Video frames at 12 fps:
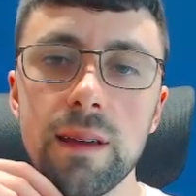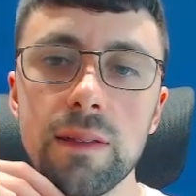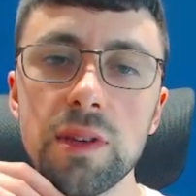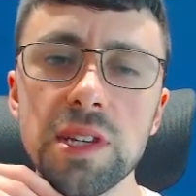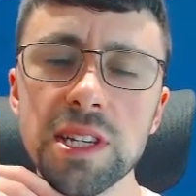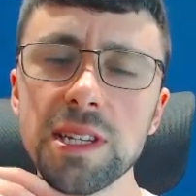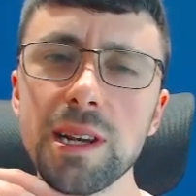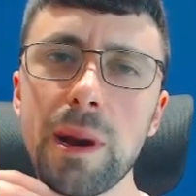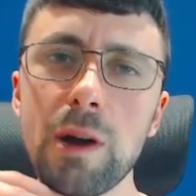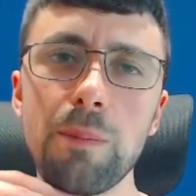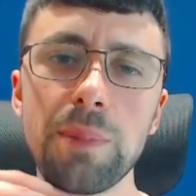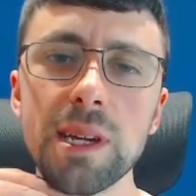This isn't
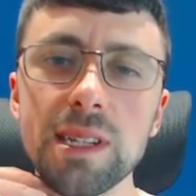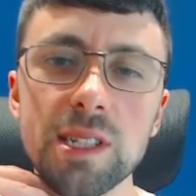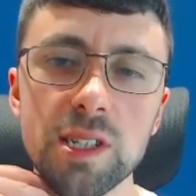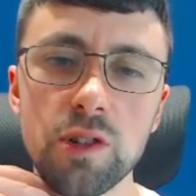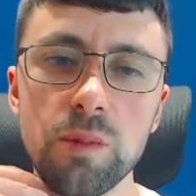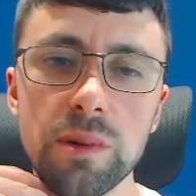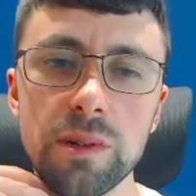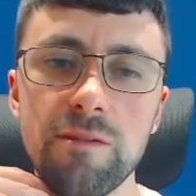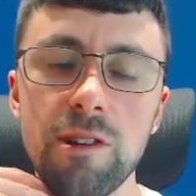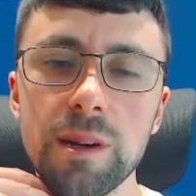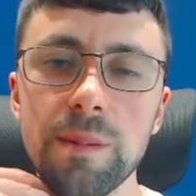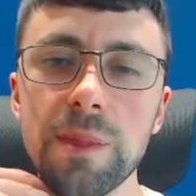about being stupid, right?